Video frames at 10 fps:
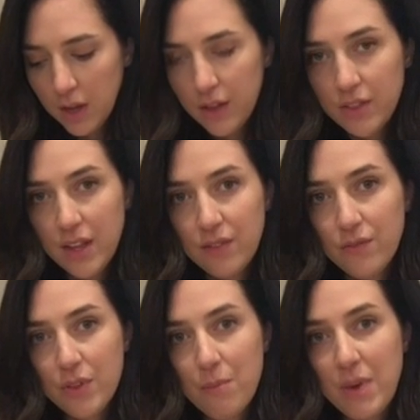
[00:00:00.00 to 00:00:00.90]
And then
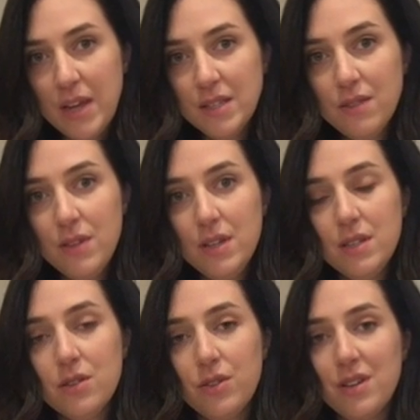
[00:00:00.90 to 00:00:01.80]
for the base of
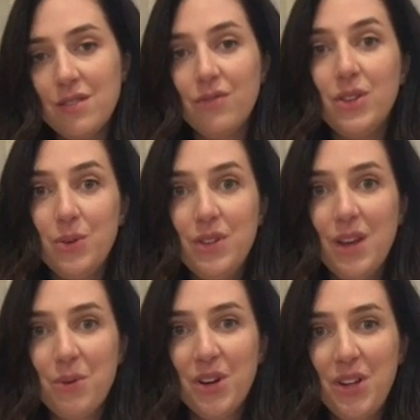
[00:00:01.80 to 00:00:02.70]
this, or the fluid
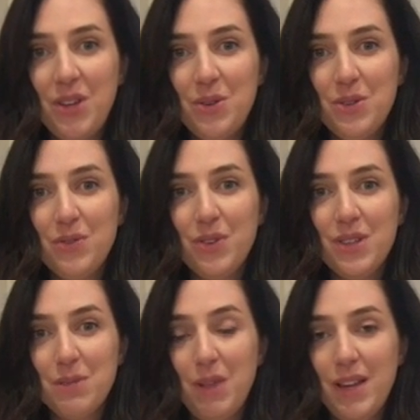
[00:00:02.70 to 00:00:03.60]
that we're going to use for
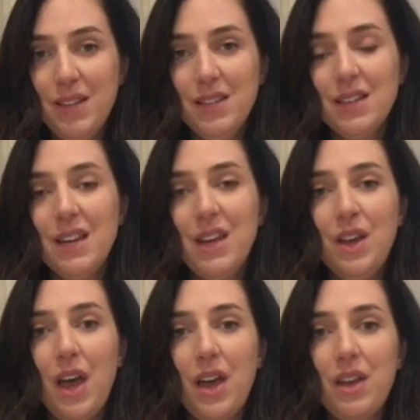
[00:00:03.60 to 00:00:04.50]
this blend,
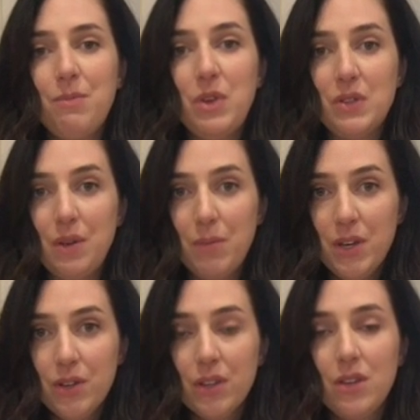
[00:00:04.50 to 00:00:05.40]
I'm using
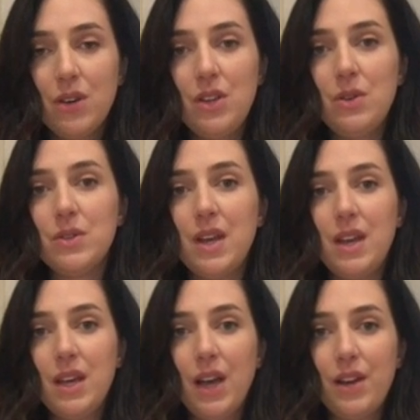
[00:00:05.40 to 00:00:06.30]
milk. You can use
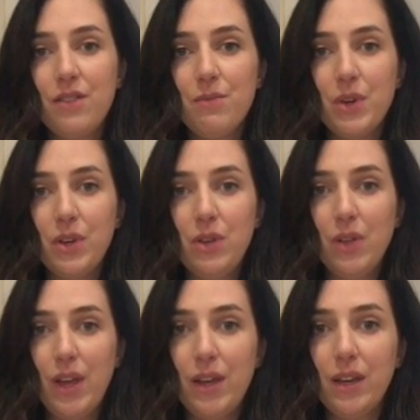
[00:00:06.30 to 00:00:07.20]
any kind of milk you
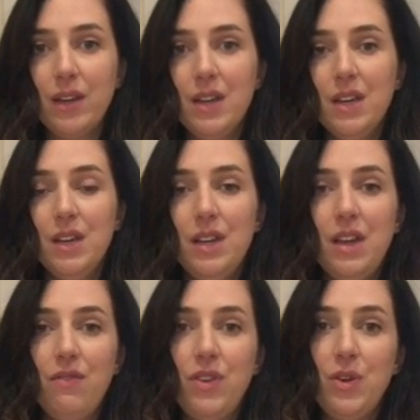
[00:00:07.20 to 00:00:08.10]
like.
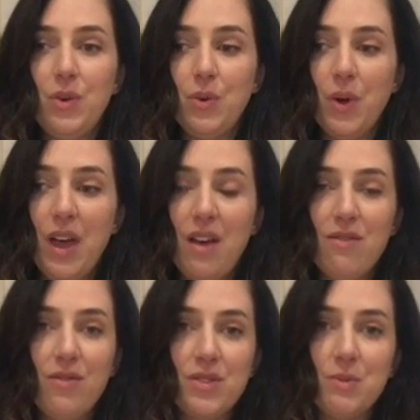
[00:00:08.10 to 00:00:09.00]
If you
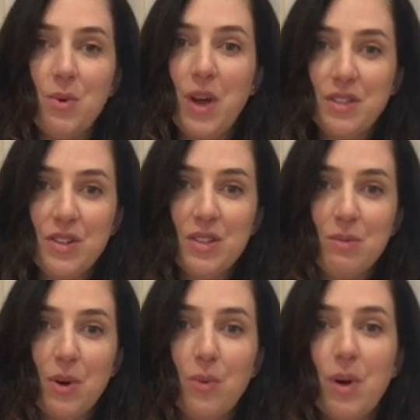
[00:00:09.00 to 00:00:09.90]
have some questions
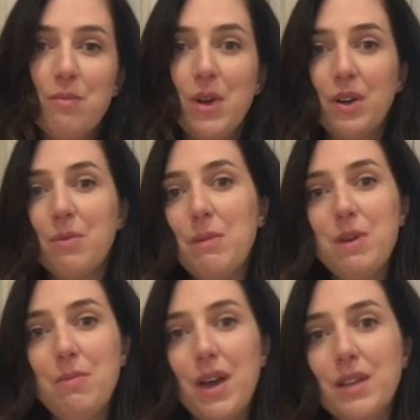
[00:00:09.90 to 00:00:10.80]
about what milk might be
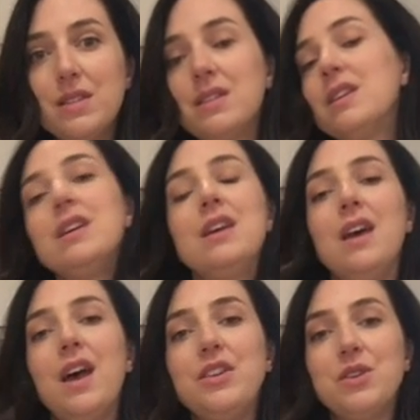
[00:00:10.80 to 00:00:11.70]
best,
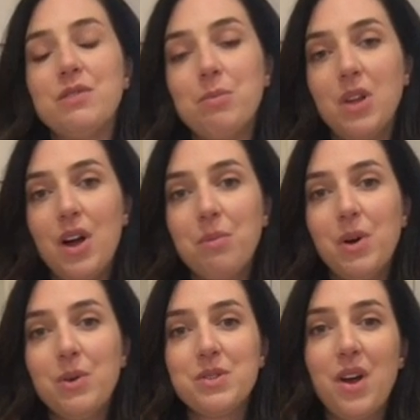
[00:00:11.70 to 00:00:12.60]
I do have a blog
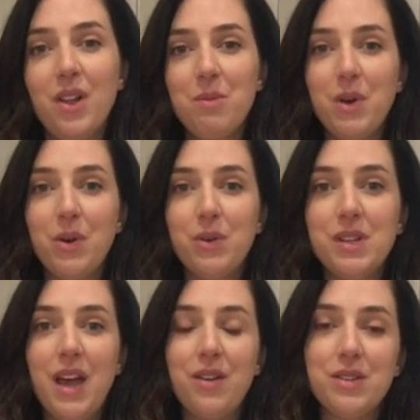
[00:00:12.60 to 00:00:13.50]
post all about
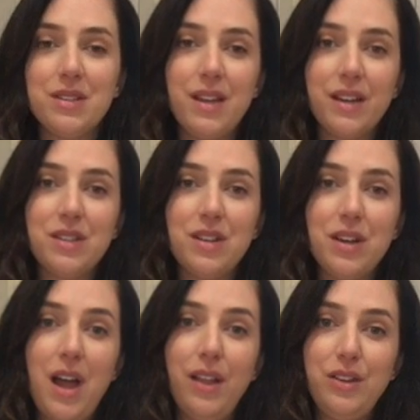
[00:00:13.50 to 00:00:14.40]
how to select a
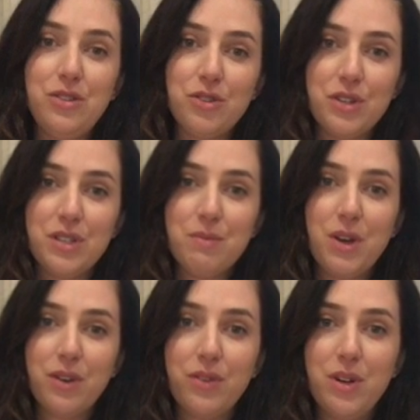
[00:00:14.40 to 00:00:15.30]
highly nutritious
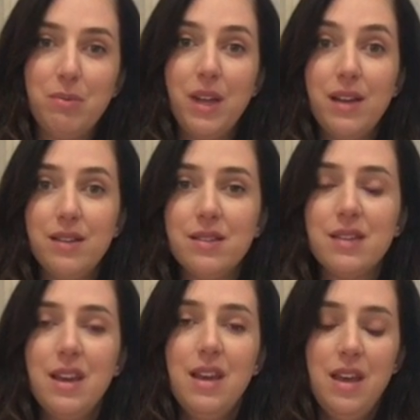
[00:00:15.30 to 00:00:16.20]
milk for your blends,
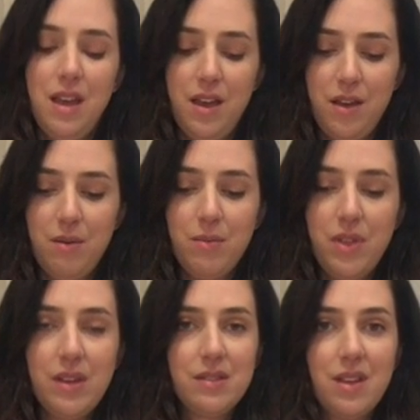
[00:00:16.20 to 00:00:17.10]

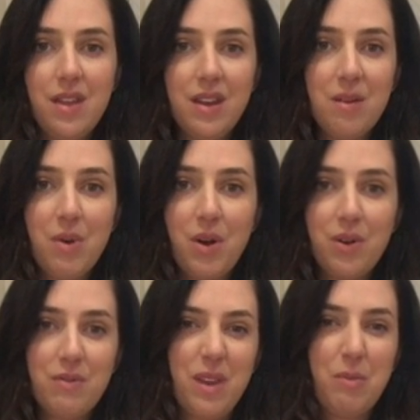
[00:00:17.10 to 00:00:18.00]
things to think about,
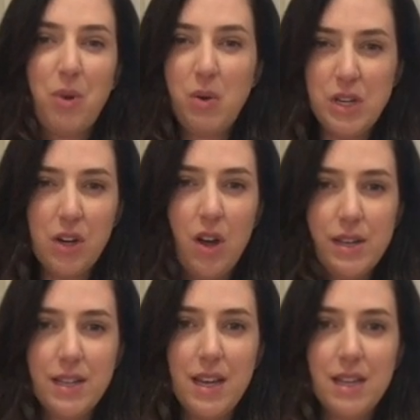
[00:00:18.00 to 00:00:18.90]
and like protein
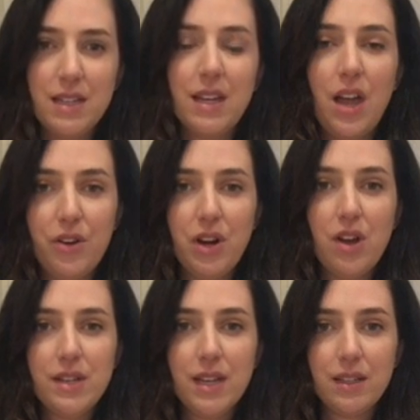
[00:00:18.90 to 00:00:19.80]
content and calorie
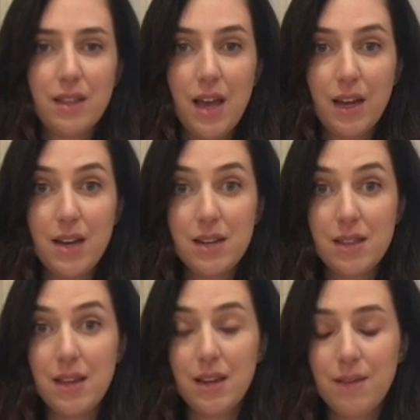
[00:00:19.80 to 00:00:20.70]
content, that kind of
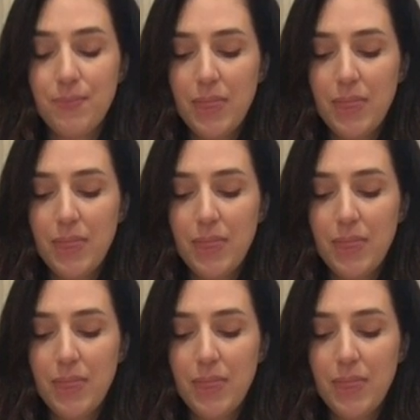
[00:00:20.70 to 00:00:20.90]
thing.